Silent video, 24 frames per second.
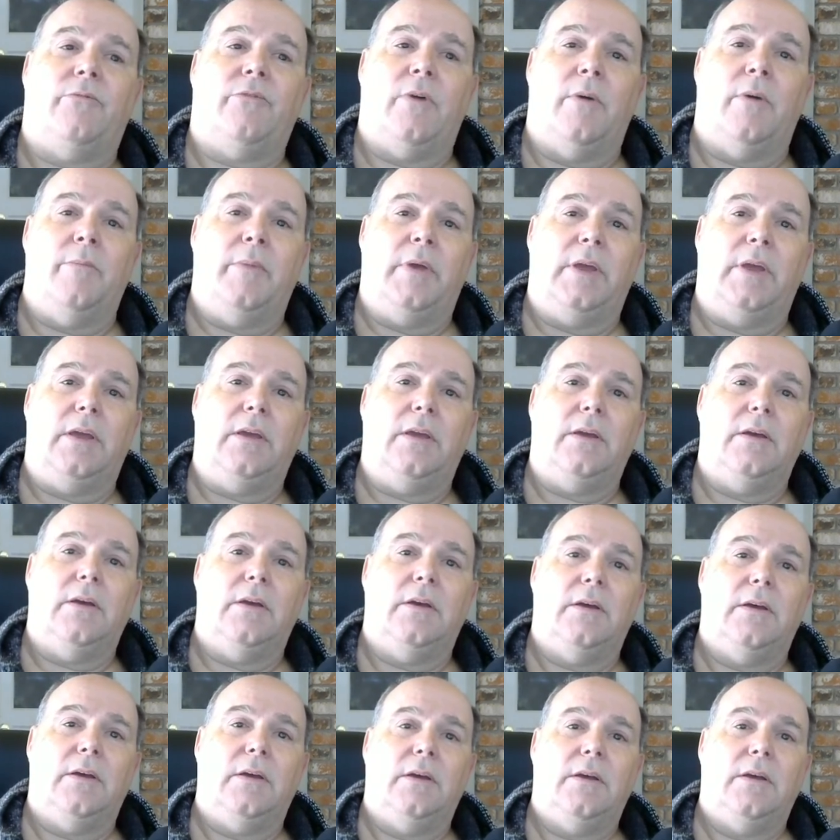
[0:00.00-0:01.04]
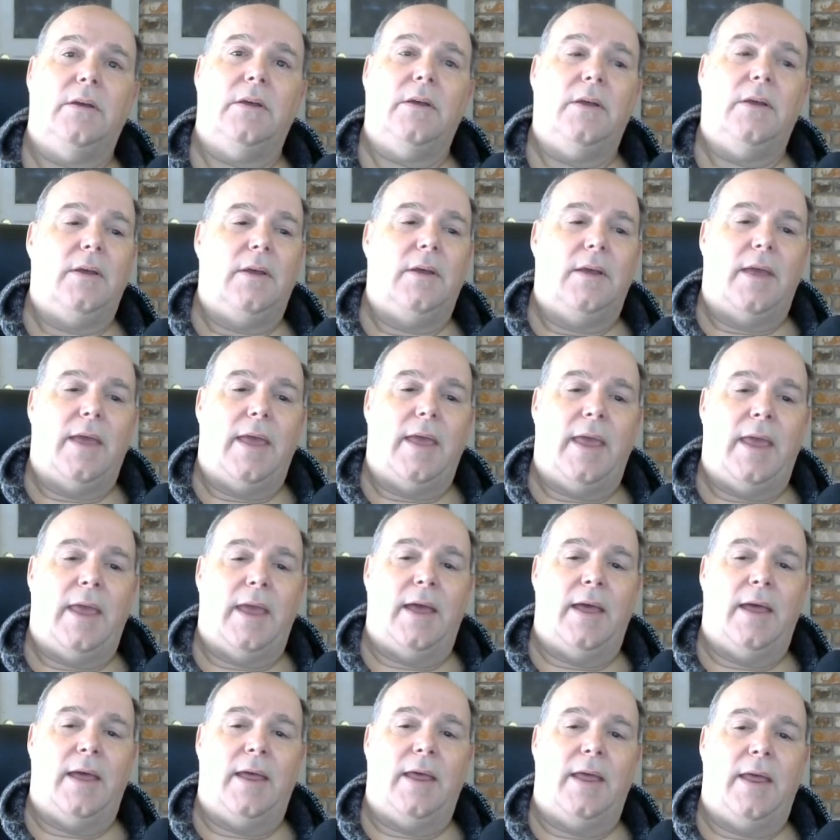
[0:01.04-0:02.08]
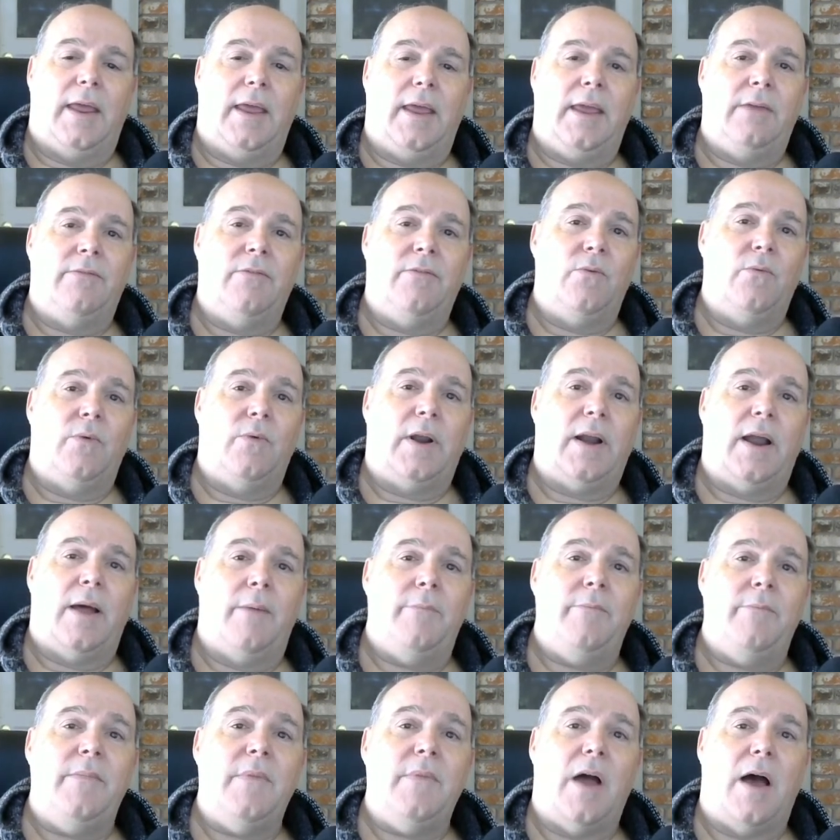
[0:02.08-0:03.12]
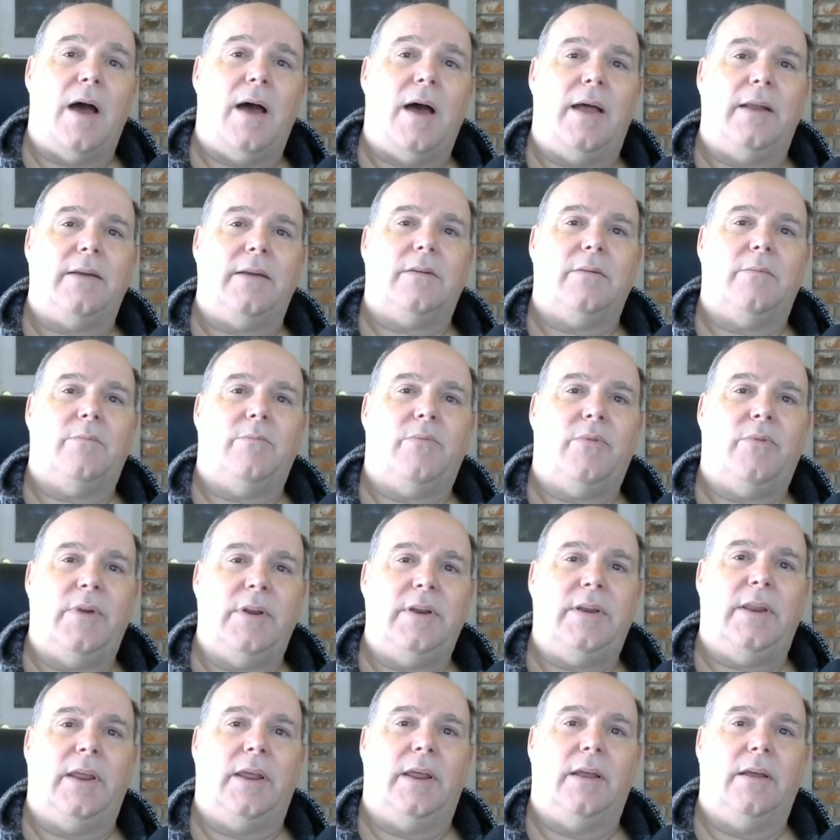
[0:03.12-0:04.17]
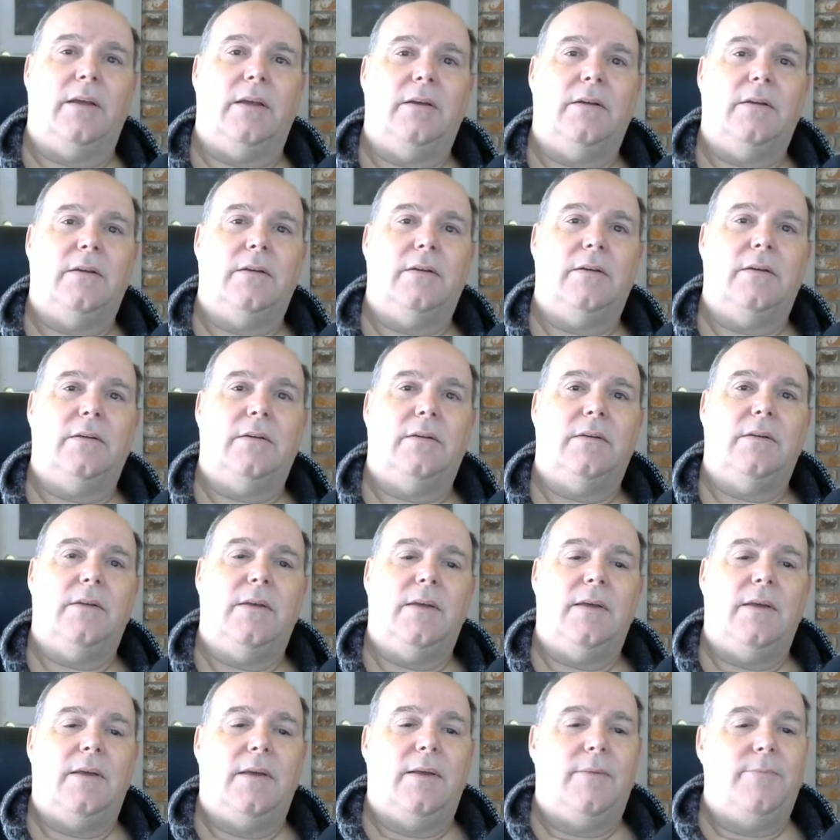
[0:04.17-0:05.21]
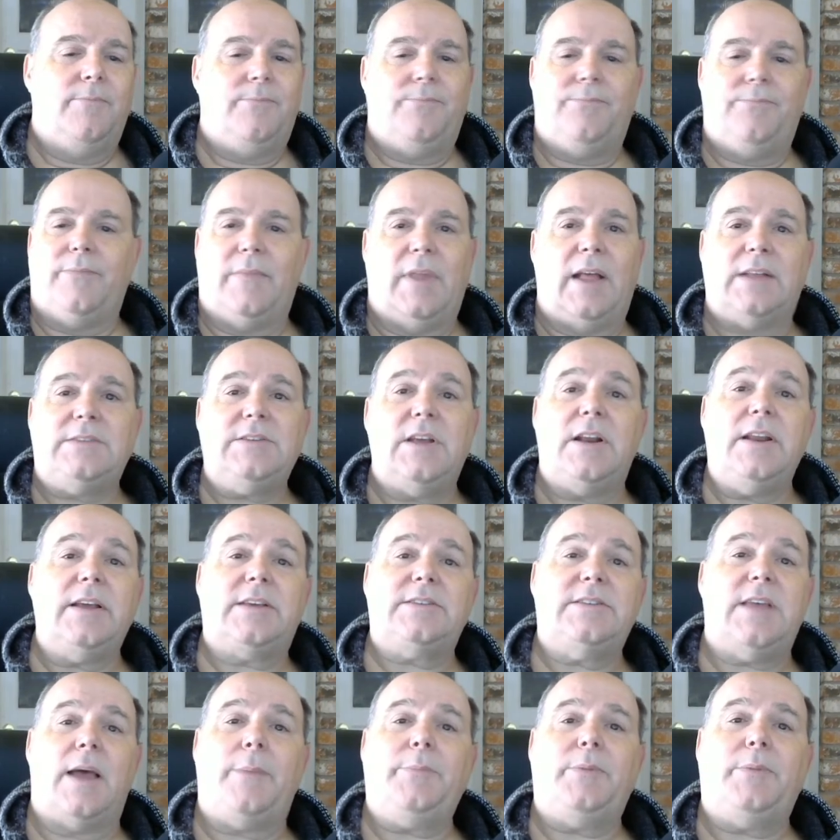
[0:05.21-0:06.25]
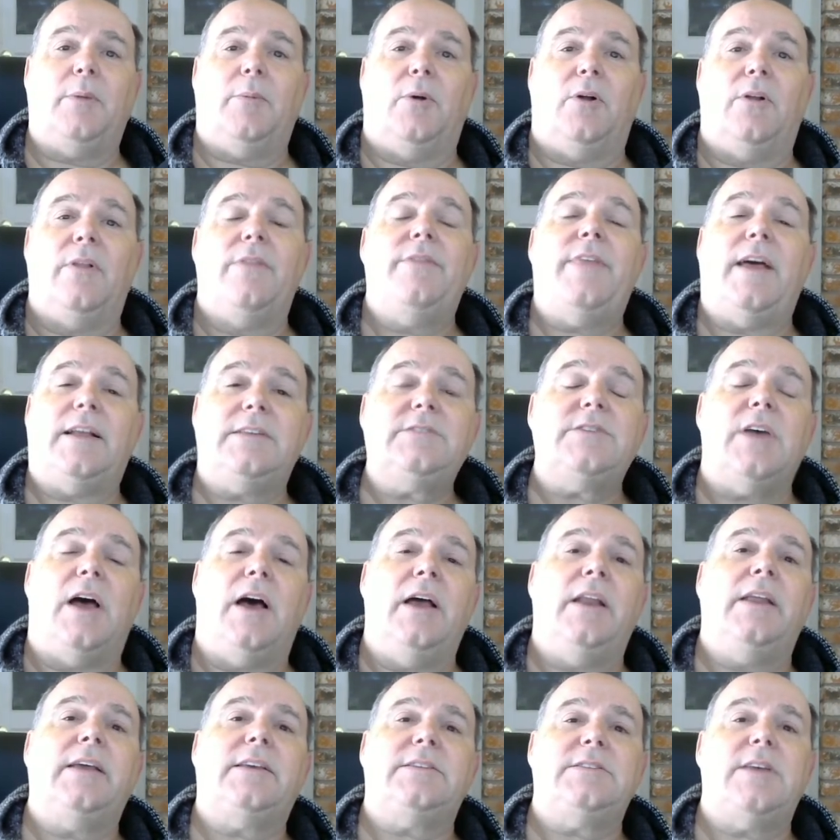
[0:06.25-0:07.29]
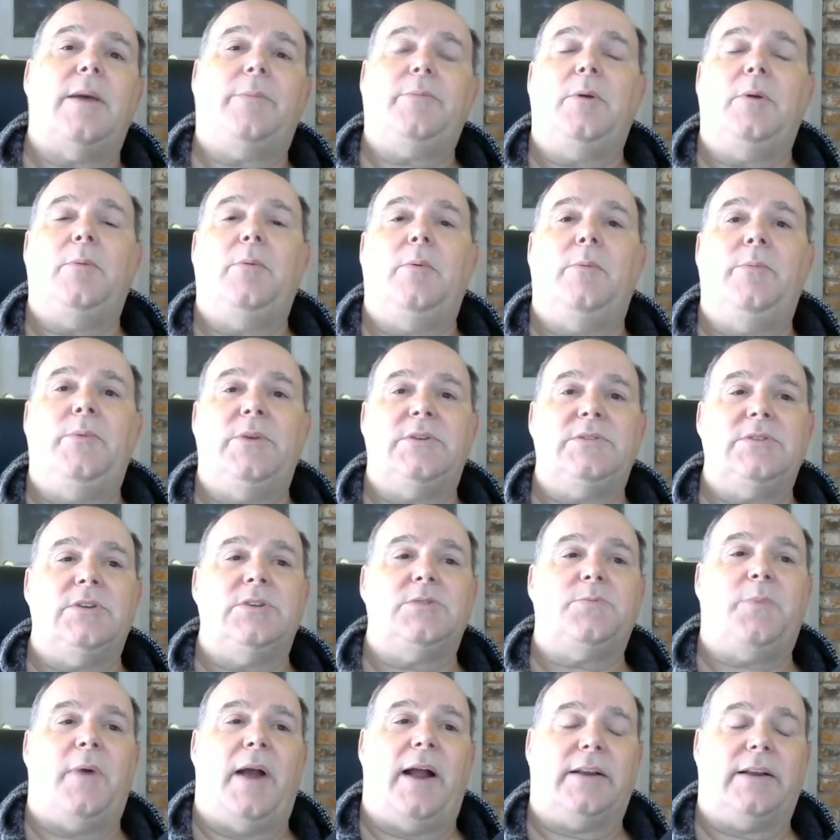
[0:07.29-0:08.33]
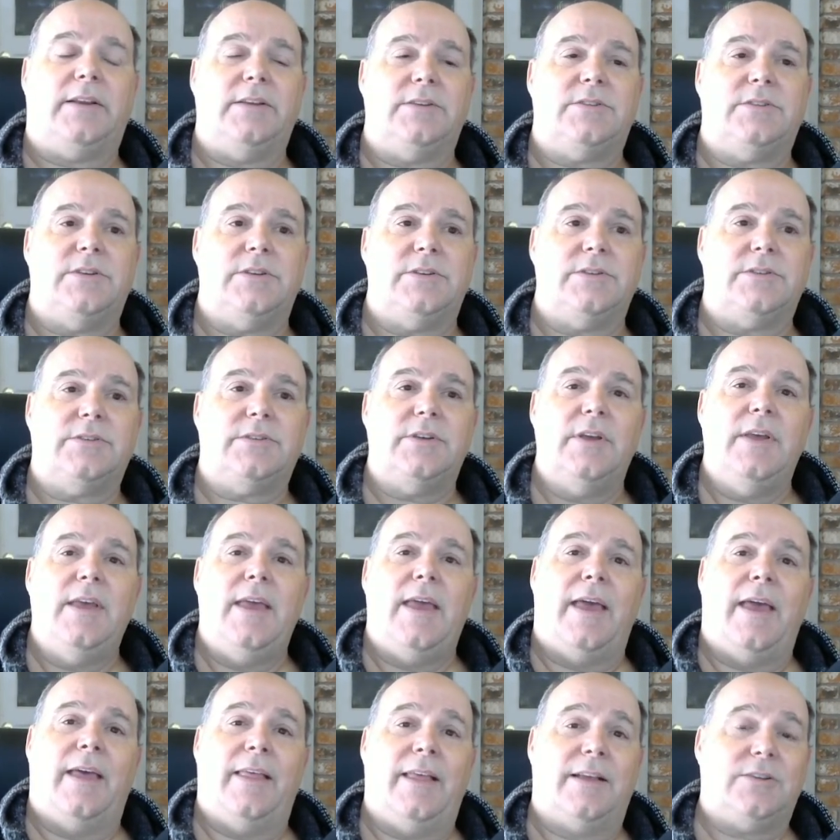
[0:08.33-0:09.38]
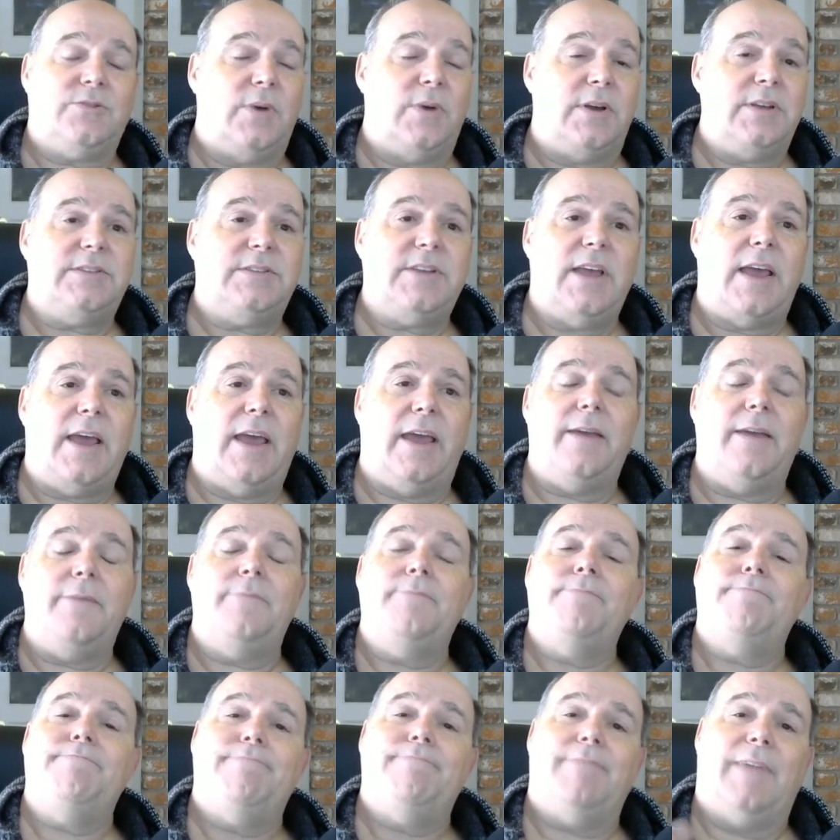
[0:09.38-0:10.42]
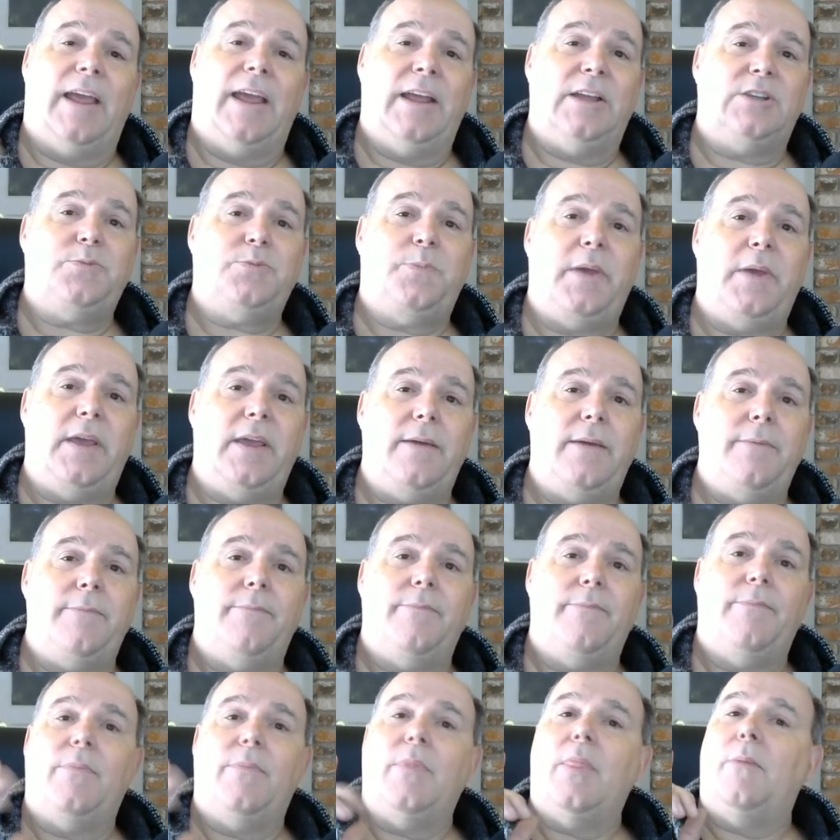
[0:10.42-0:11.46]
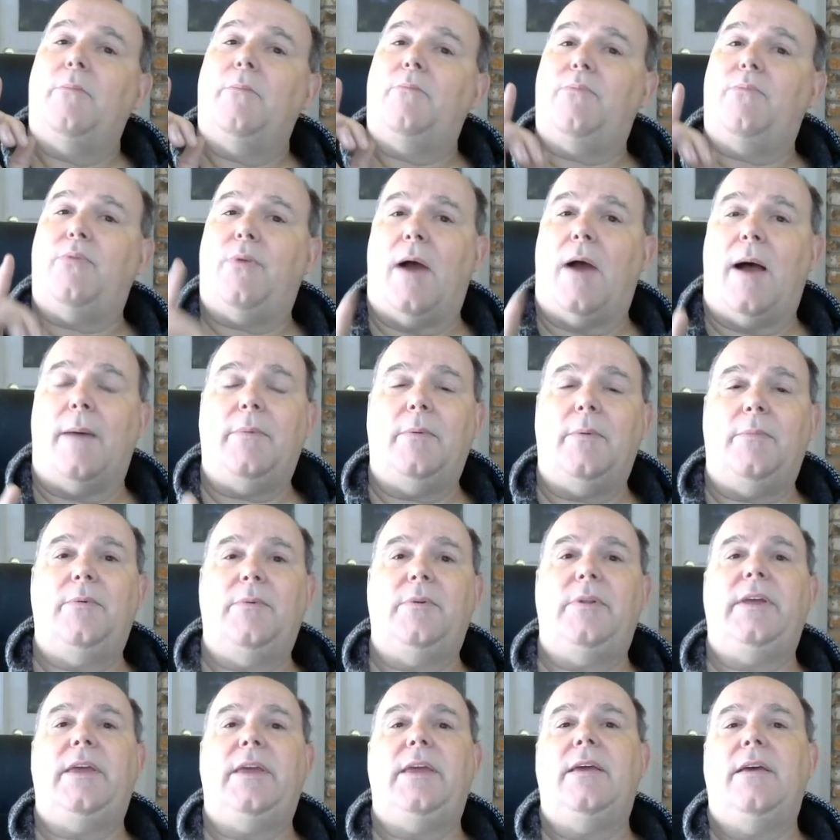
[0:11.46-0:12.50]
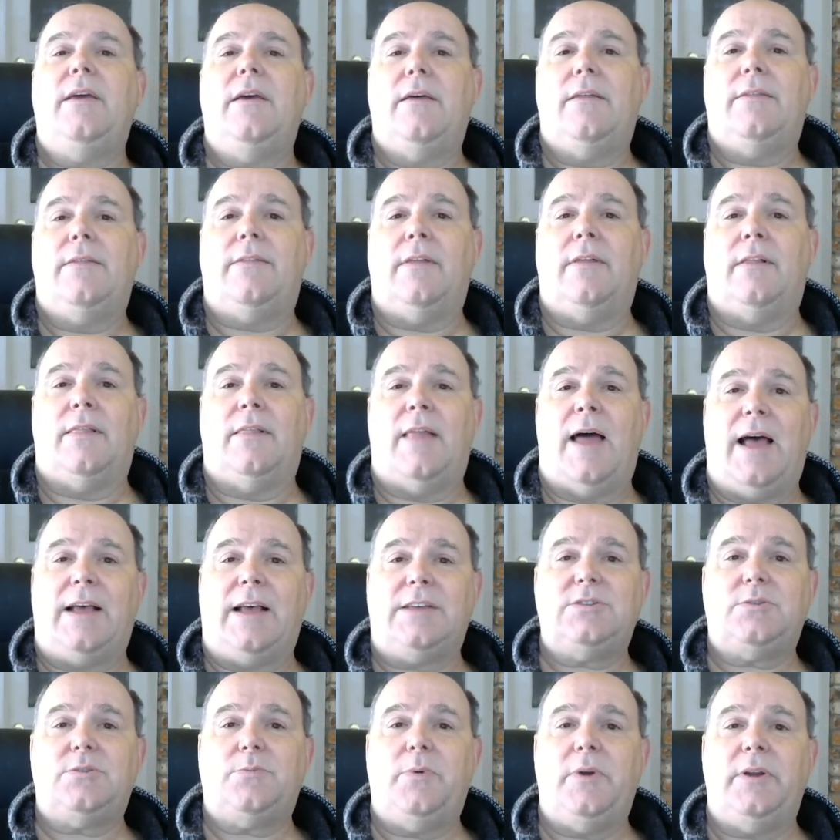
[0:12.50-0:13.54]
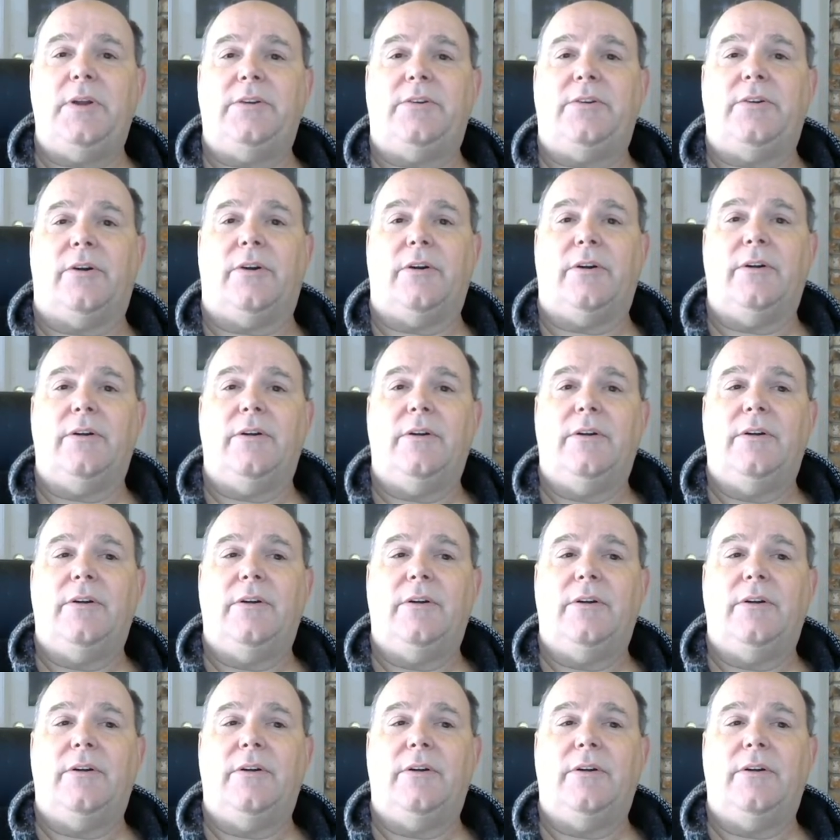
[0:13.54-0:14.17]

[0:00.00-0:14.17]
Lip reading: from me, even when I'm not printing. That's unacceptable. That's unacceptable business practices. And that's why I say HP, probably the last printer